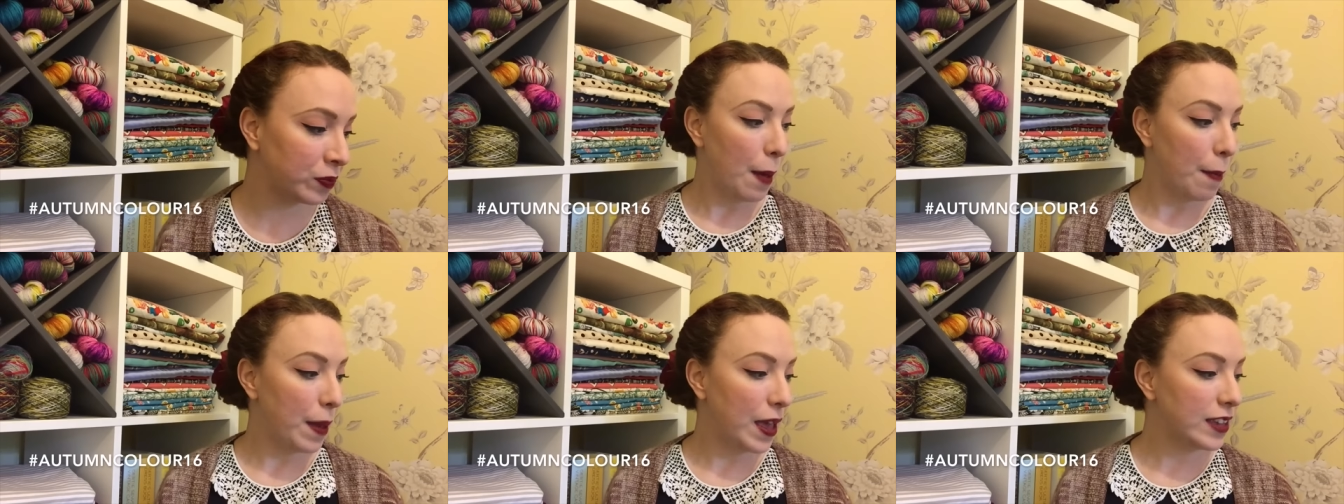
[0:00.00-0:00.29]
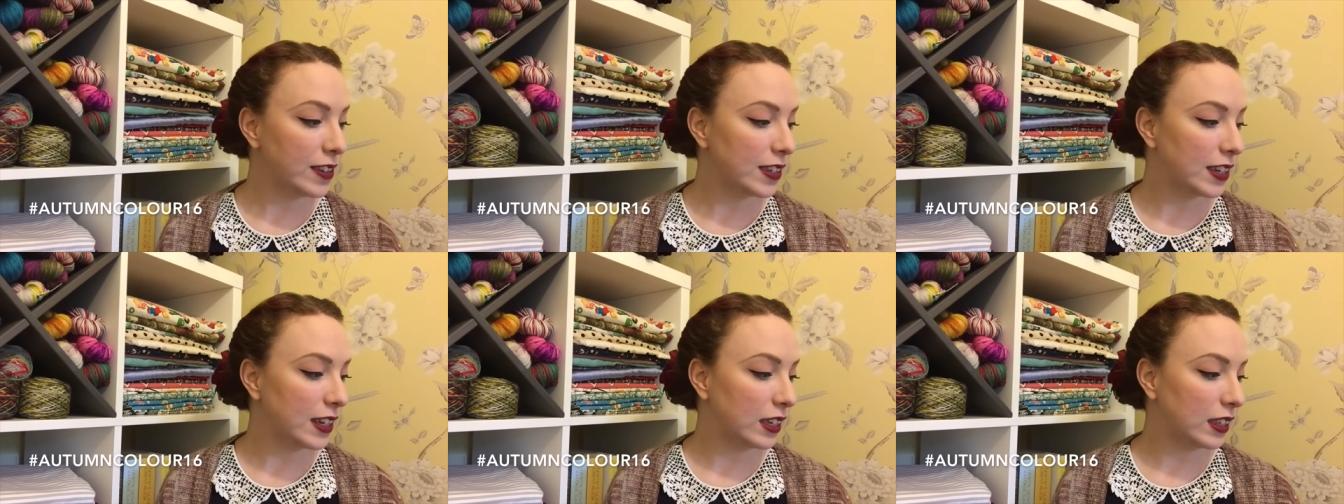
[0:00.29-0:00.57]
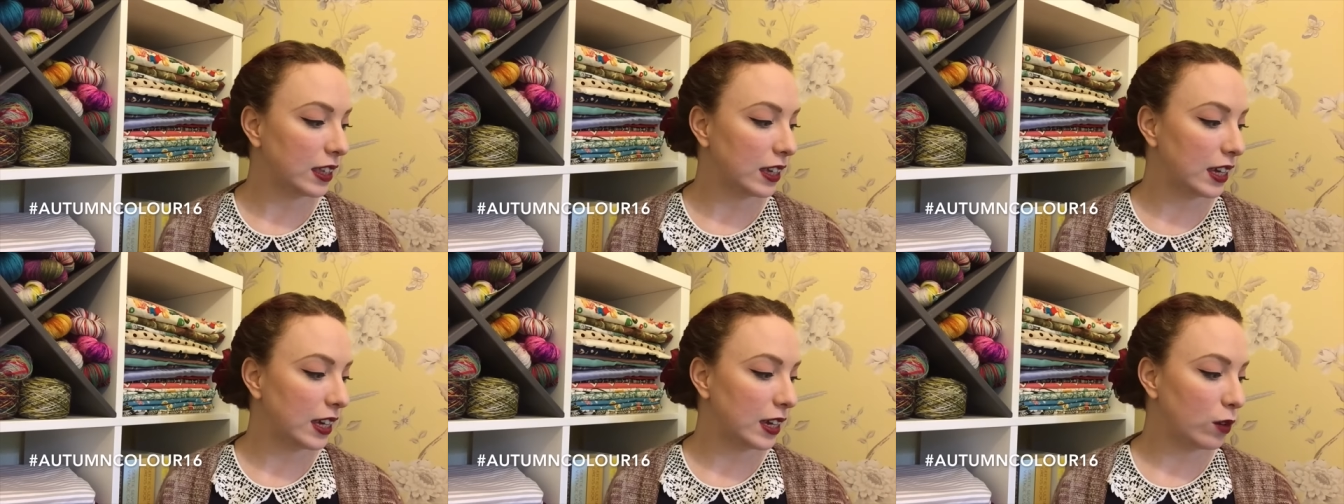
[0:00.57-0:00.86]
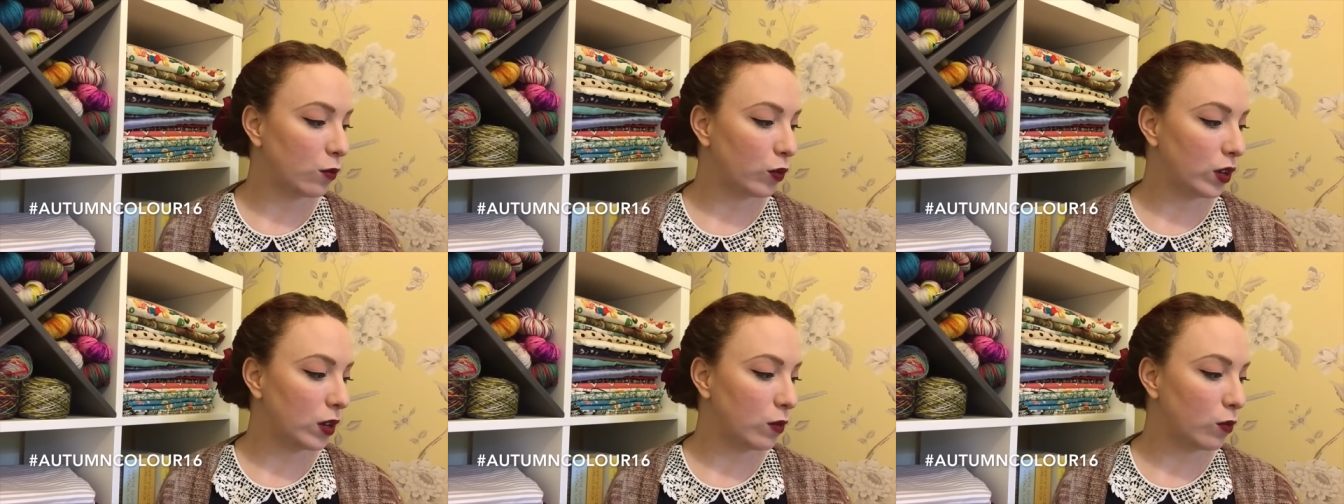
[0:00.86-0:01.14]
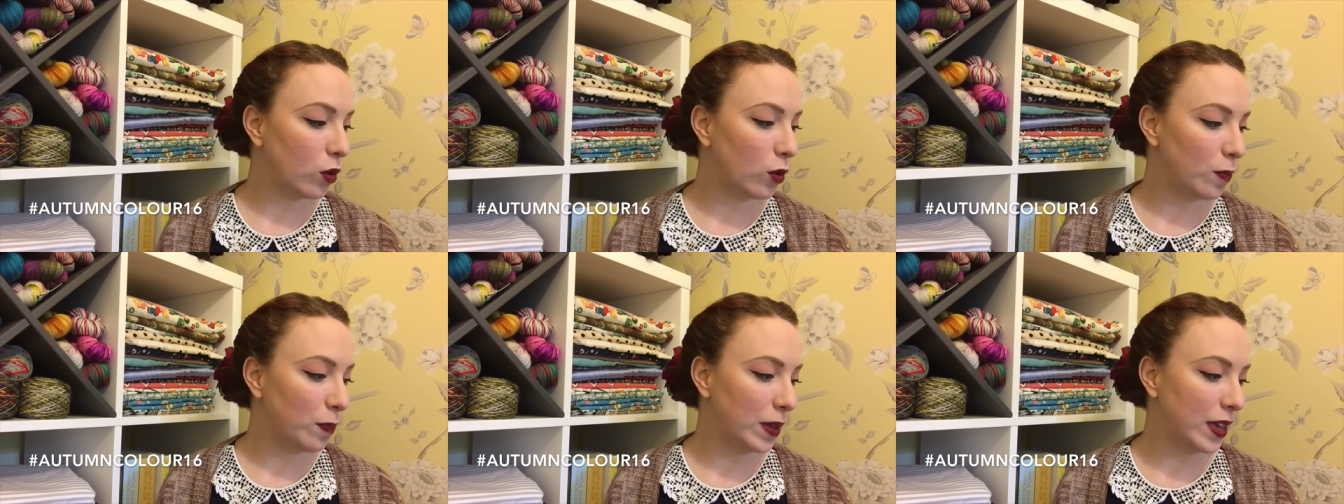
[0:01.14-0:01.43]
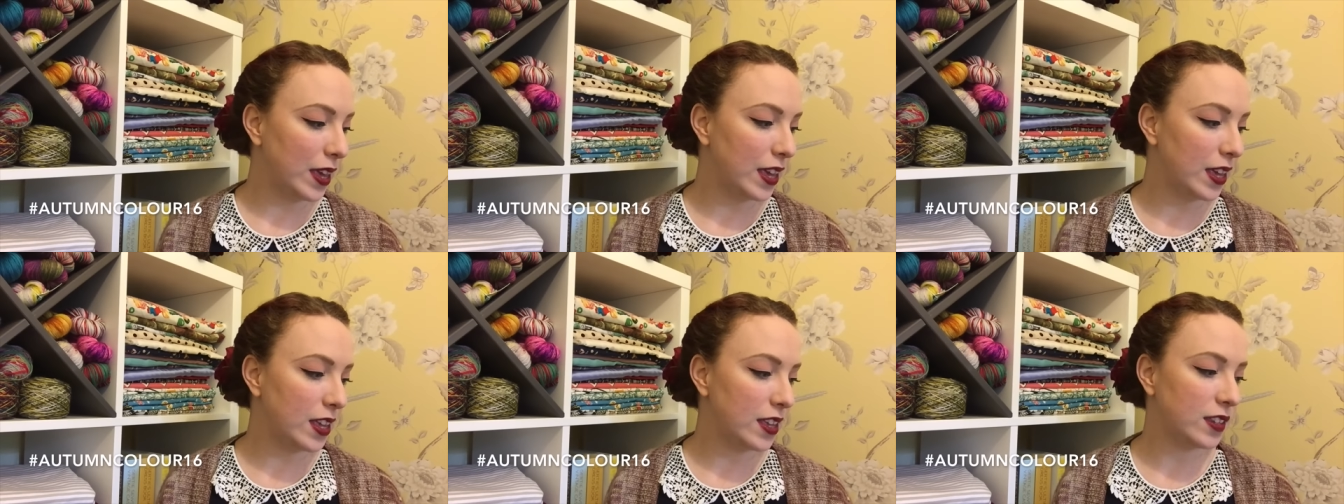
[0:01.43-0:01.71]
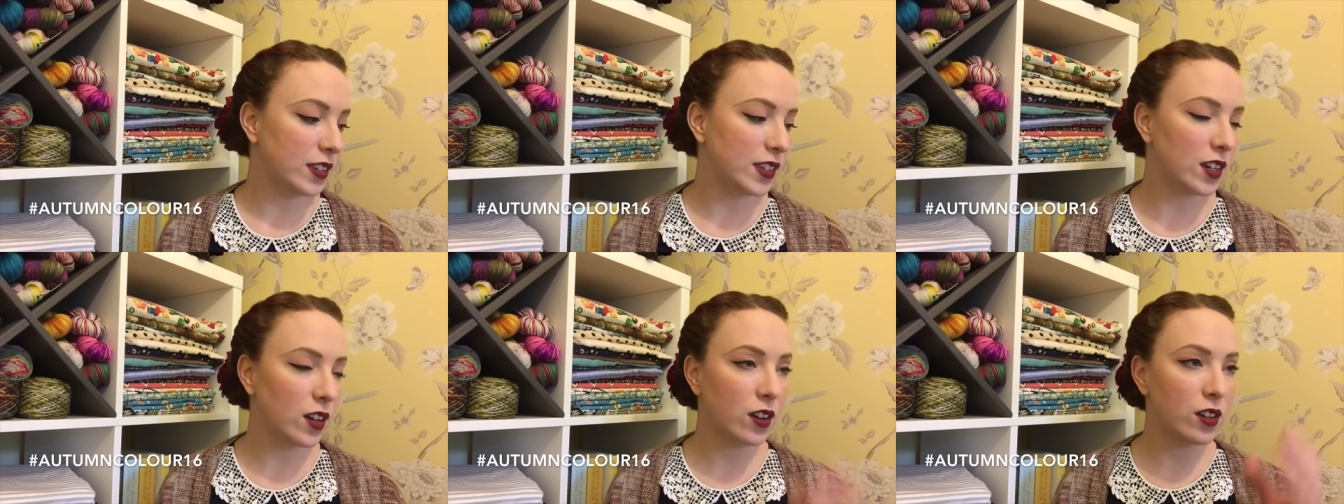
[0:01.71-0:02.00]
Basically, we will be
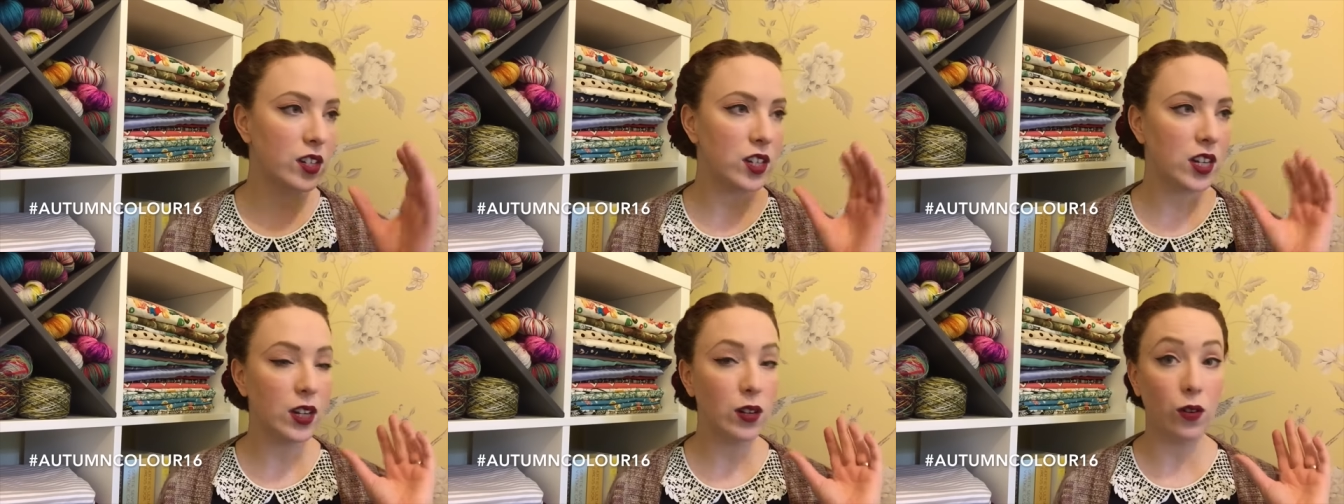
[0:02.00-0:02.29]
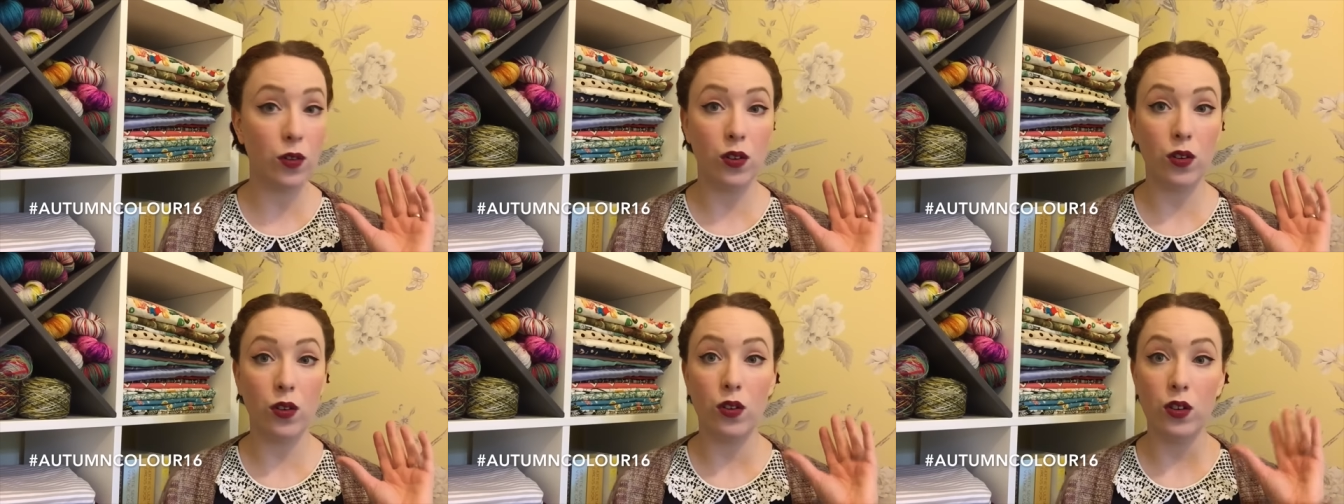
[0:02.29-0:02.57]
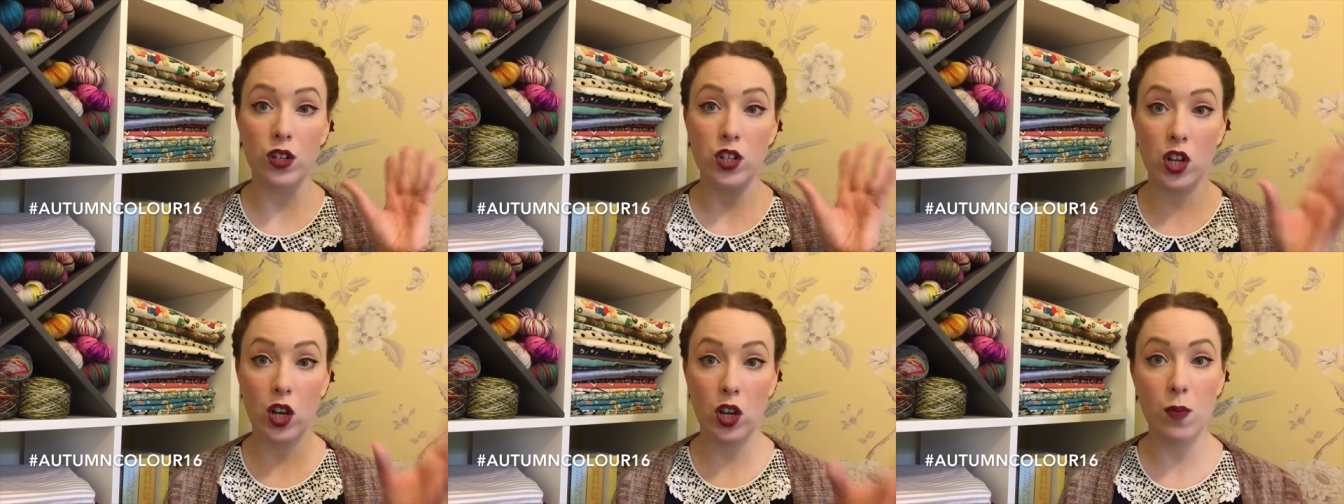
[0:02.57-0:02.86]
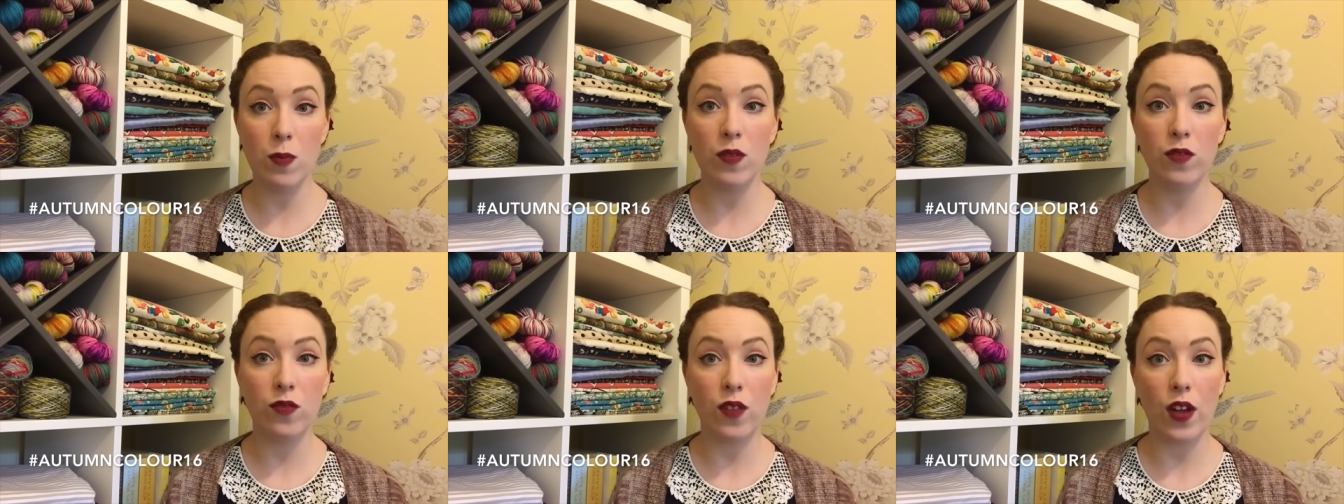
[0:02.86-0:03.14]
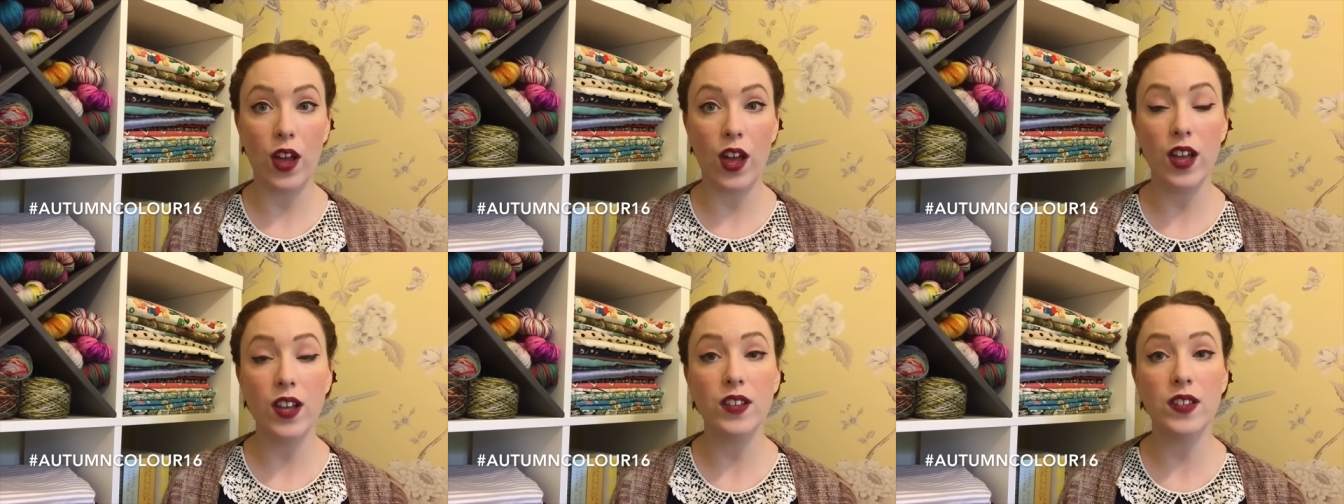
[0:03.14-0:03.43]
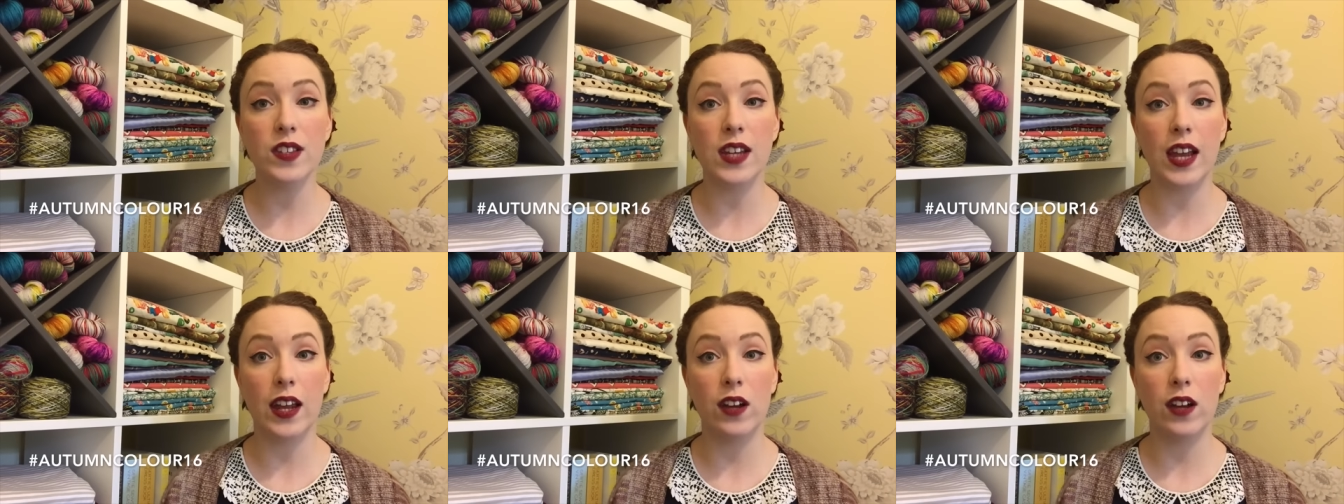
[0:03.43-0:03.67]
starting on October 1st